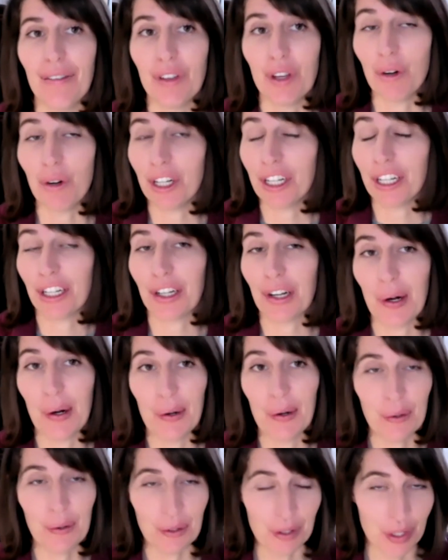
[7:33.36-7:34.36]
if you were to
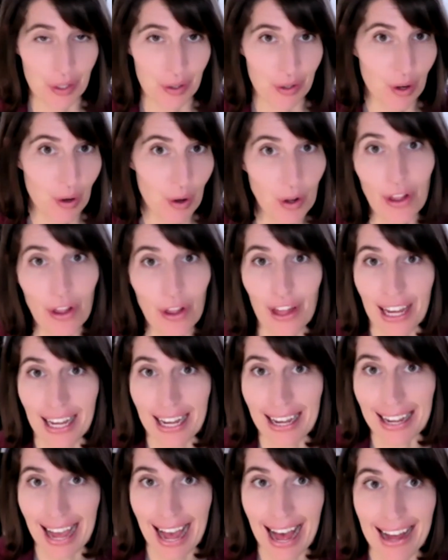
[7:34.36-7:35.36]
go do the whole
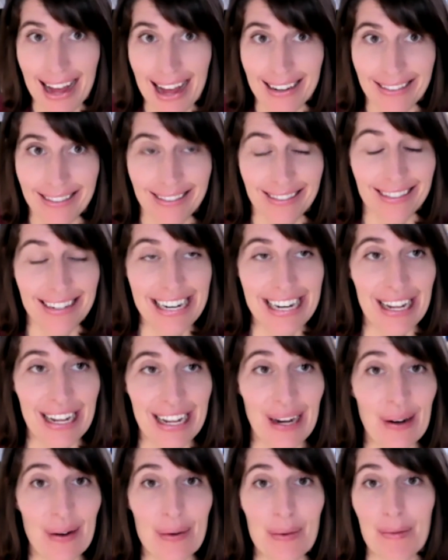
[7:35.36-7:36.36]
thing again, you
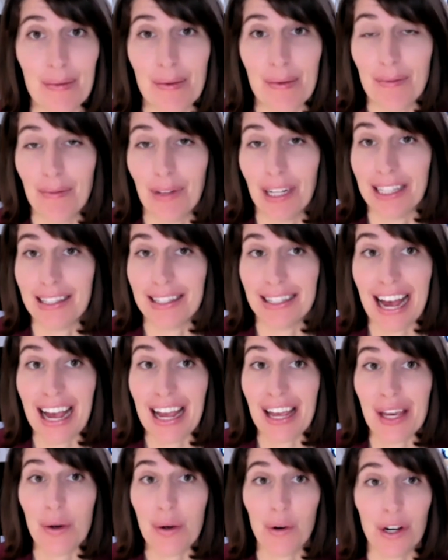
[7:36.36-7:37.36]
know, let's
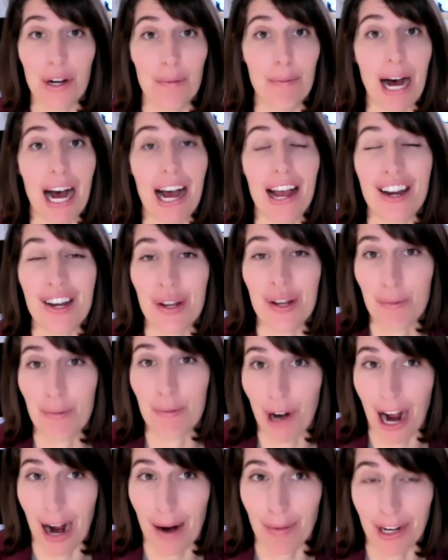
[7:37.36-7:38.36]
say you were to buy a new
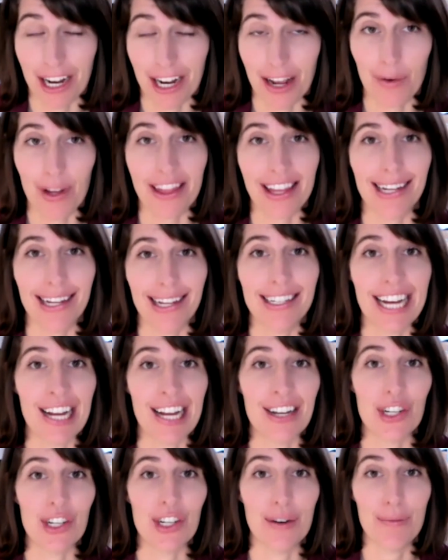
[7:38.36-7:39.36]
property with the
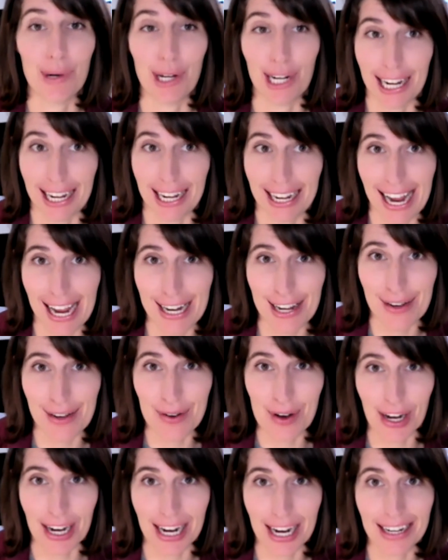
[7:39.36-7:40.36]
intention of putting an ADU
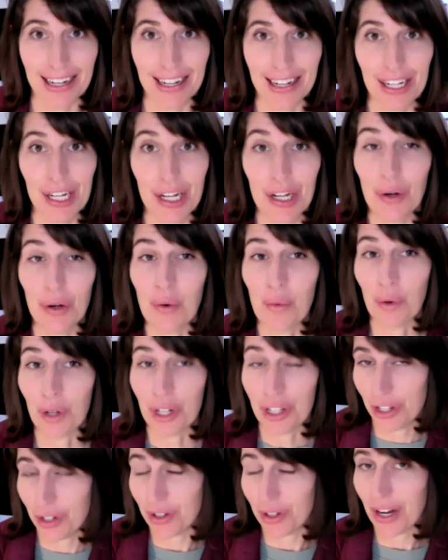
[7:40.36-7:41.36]
on it,
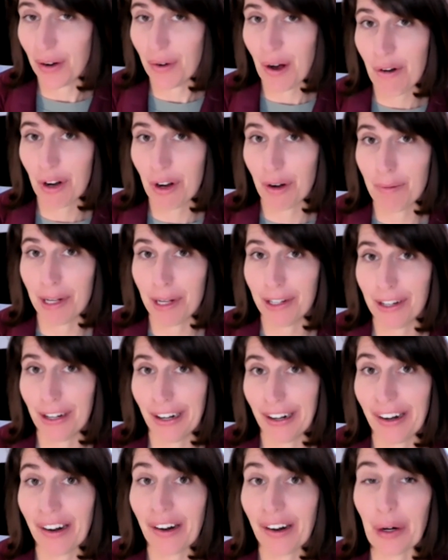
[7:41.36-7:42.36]
would you go owner
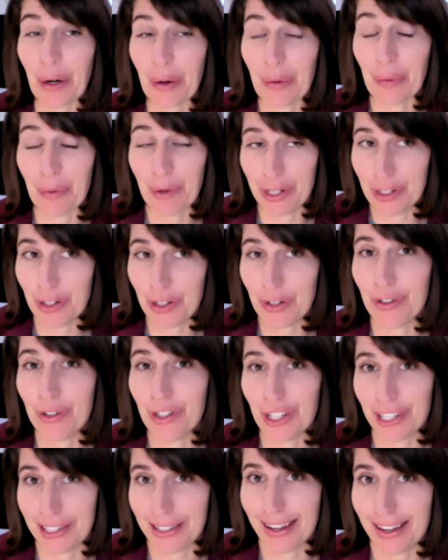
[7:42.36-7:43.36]
builder or would you
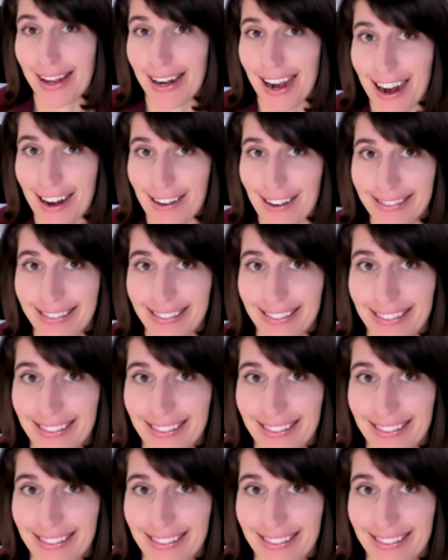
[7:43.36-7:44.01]
GC it out?